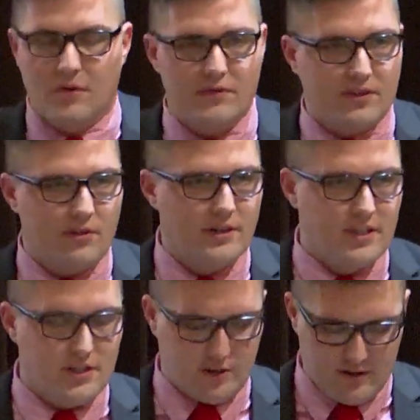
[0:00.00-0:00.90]
I'm a fifth grade
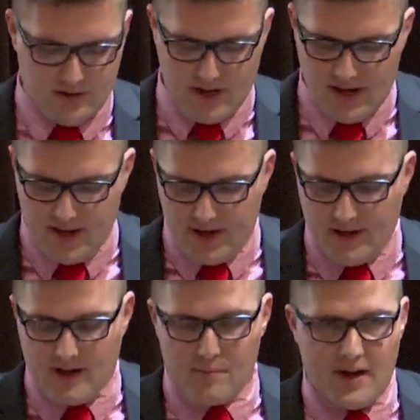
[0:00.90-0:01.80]
teacher,
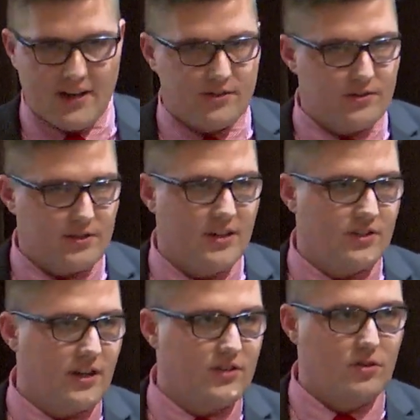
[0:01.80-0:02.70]
master's in
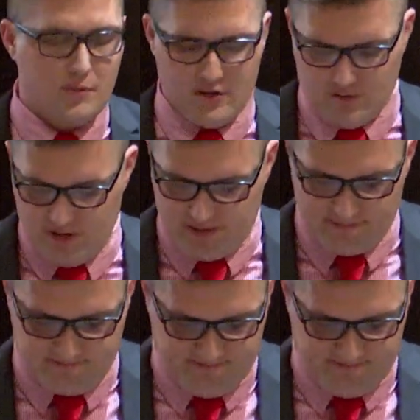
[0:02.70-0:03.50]
educational administration.